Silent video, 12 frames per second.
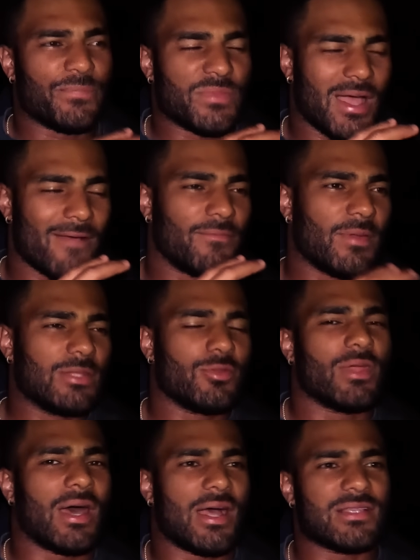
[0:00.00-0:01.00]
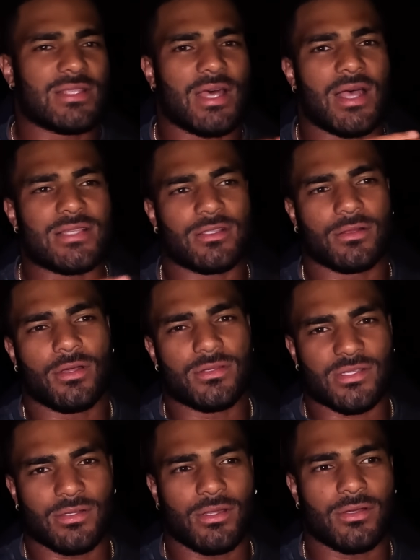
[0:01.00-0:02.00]
I've been through the highs of the highs and the lows
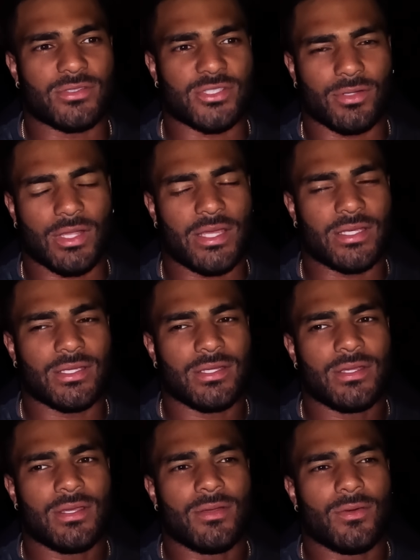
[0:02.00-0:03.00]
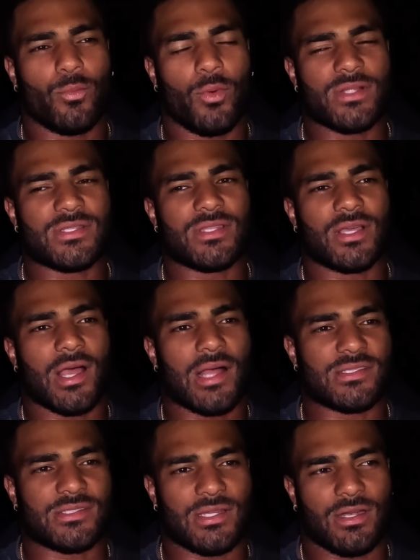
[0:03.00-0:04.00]
of the lows. So, like, what's the
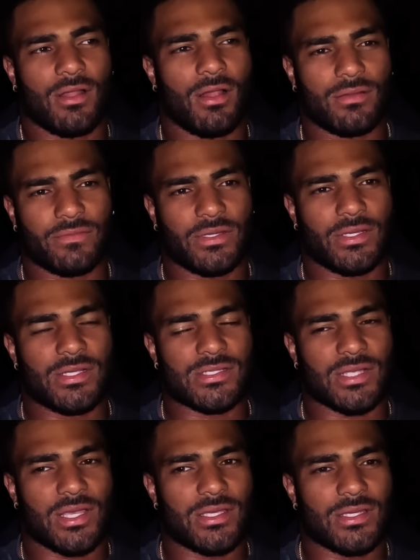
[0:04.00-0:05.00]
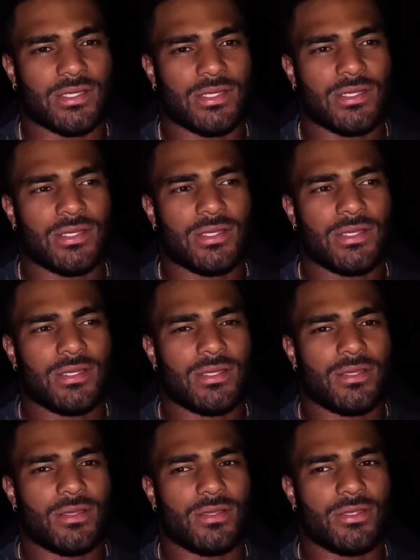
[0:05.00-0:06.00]
constant in all of it? It's like,
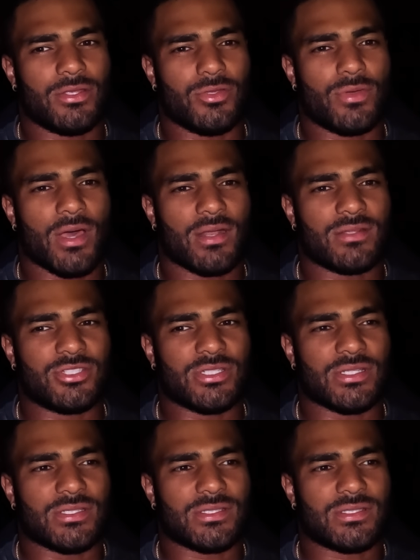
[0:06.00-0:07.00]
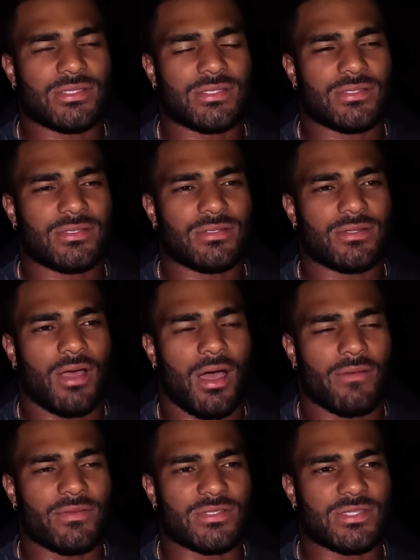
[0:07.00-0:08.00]
you got to just,
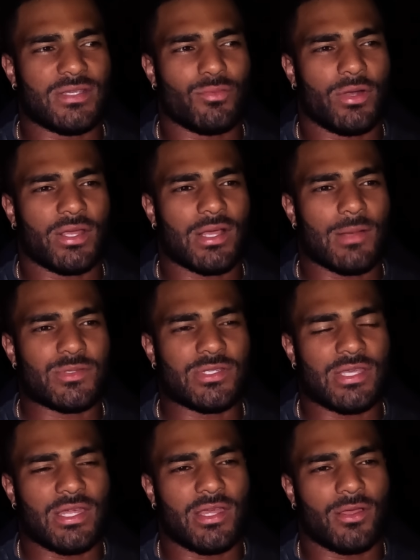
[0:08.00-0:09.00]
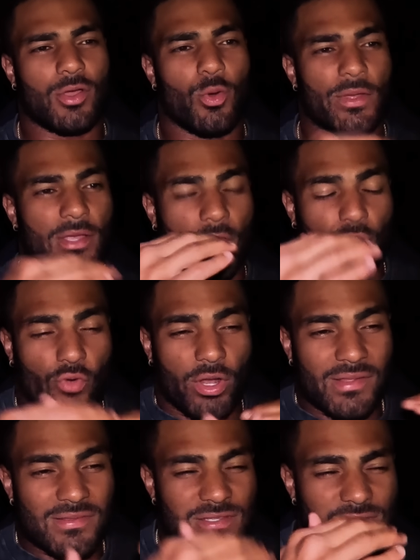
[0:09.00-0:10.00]
obviously, when it comes to going on
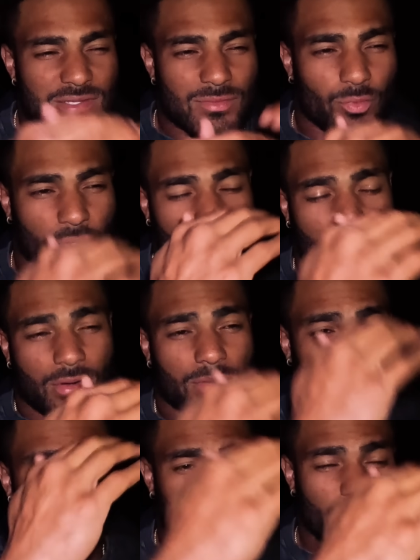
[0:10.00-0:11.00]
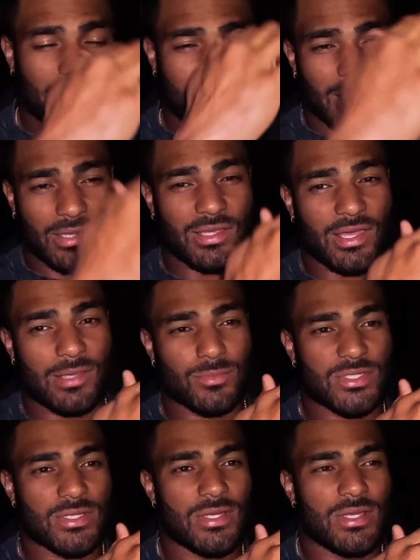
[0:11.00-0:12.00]
runs where you're winning a lot of
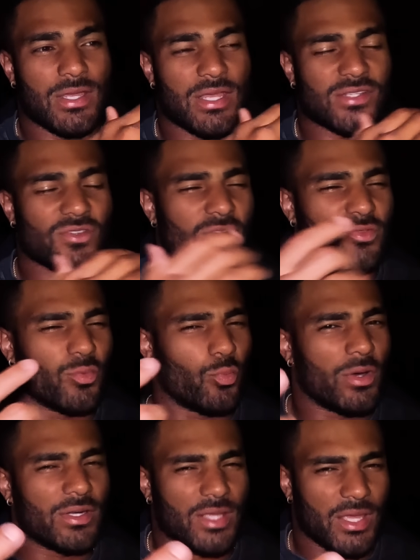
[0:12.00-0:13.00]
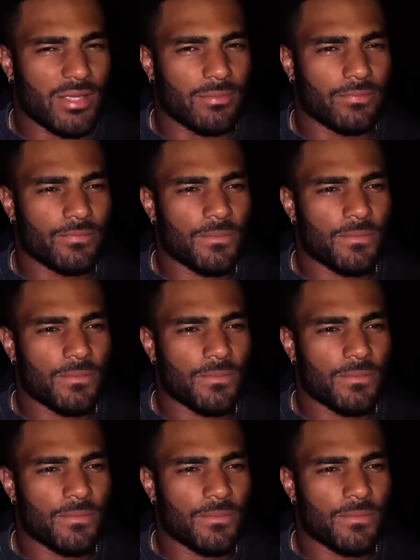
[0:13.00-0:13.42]
games, it starts with one game.